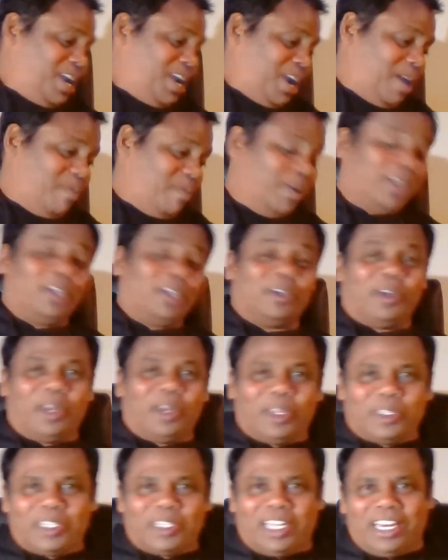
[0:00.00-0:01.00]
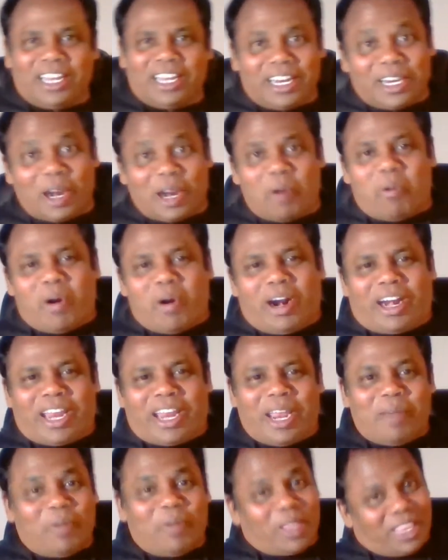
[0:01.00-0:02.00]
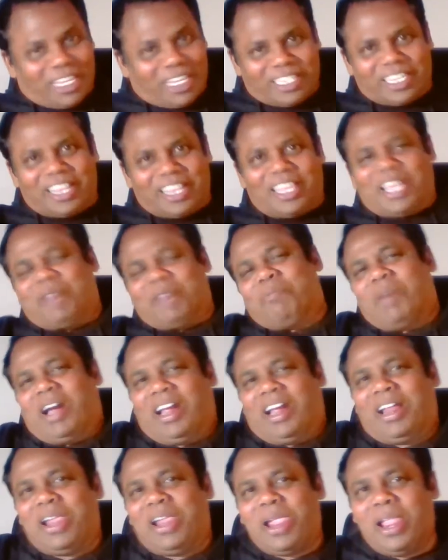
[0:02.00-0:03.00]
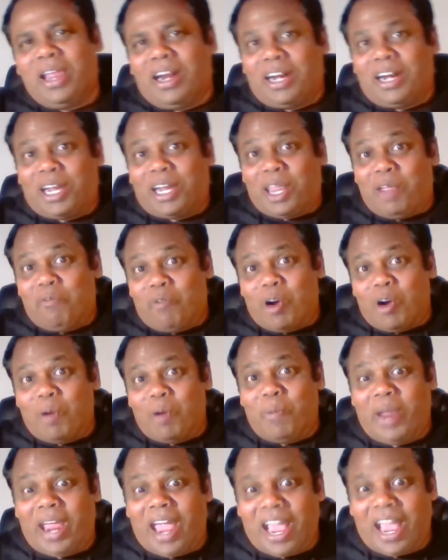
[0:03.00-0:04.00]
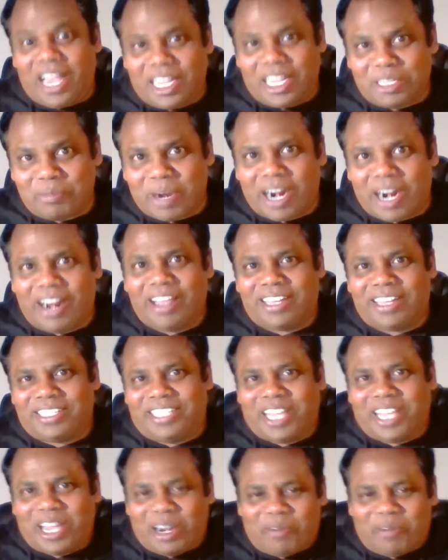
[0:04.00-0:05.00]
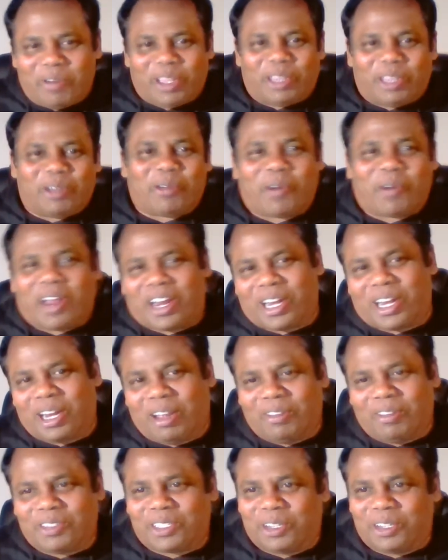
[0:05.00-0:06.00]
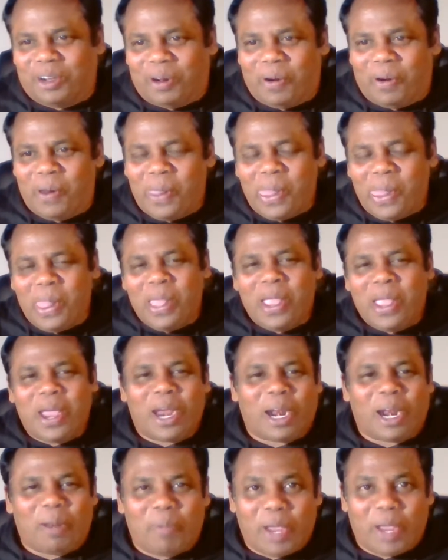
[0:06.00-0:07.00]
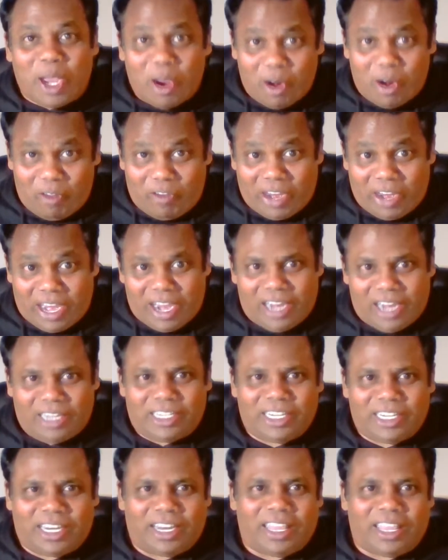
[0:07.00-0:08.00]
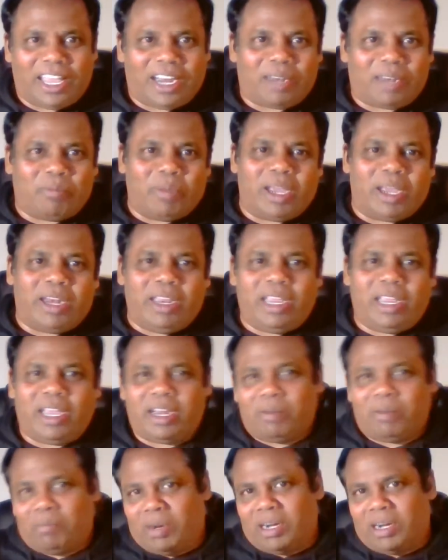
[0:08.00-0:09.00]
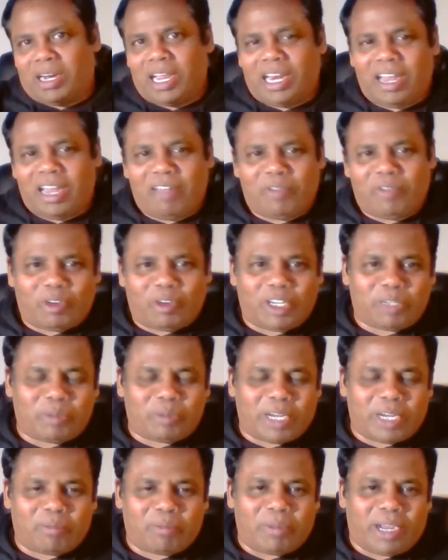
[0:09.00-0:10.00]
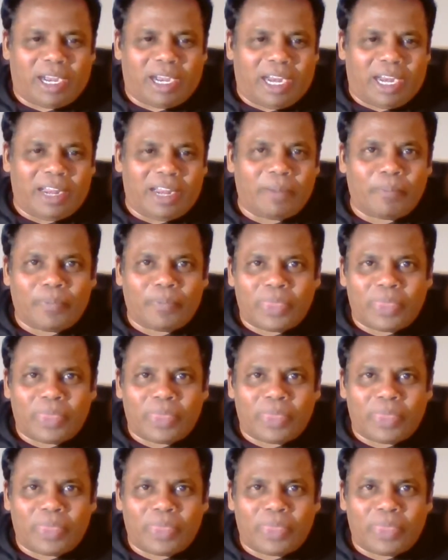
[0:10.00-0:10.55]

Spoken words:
coming to New Zealand and working with us, and then my team won't be as mad as they are with you right now. So it'll be good if you can share that, Maddie. And but I'll have to respect my